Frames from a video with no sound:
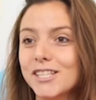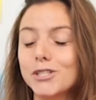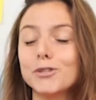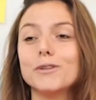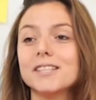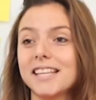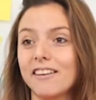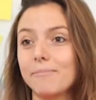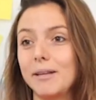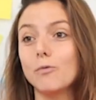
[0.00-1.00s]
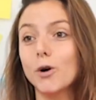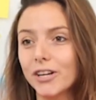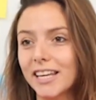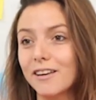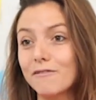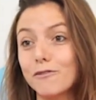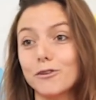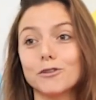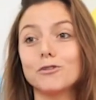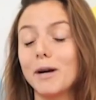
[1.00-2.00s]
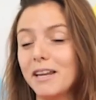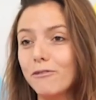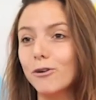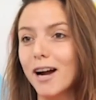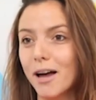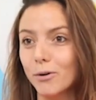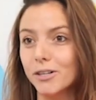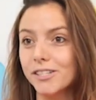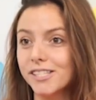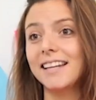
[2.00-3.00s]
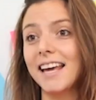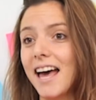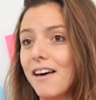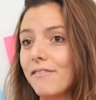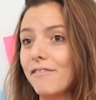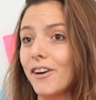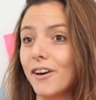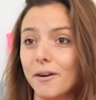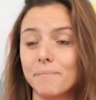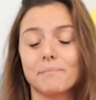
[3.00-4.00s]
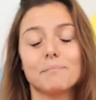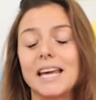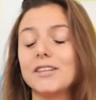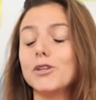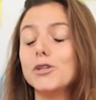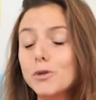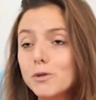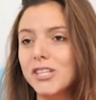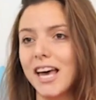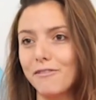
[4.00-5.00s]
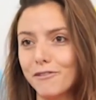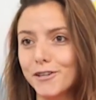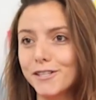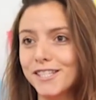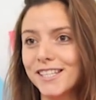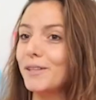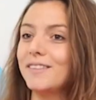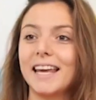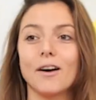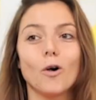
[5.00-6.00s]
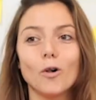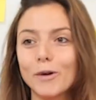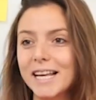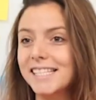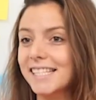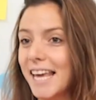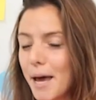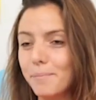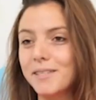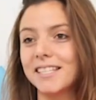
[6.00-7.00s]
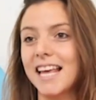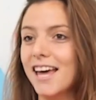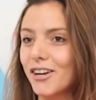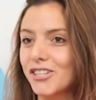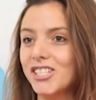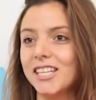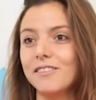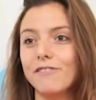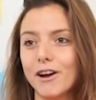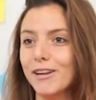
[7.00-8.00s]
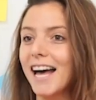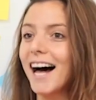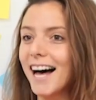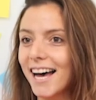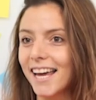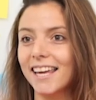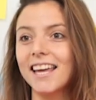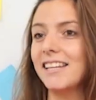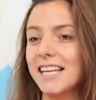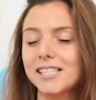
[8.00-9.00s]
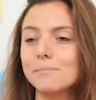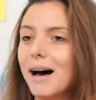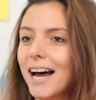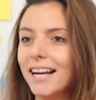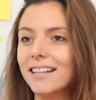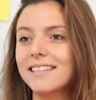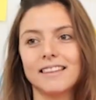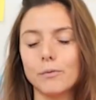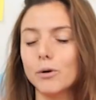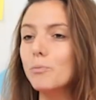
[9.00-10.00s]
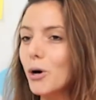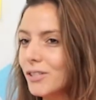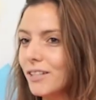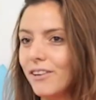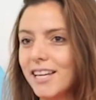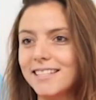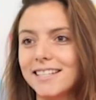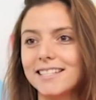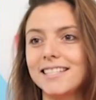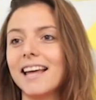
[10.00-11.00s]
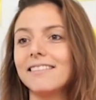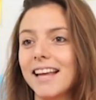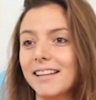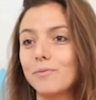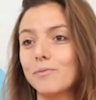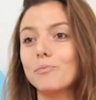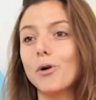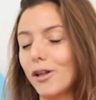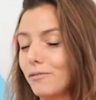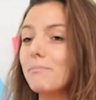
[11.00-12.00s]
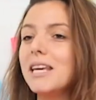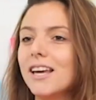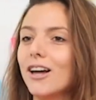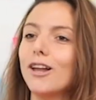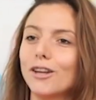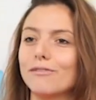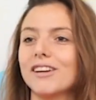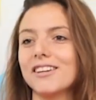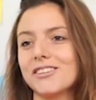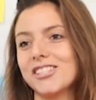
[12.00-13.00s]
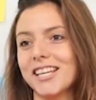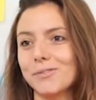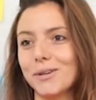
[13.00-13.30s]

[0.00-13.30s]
Students have been working for 24 hours. They have uh, made a huge effort, but they always kept energy very high. They smiled, they were motivated, and that brought me a lot of energy as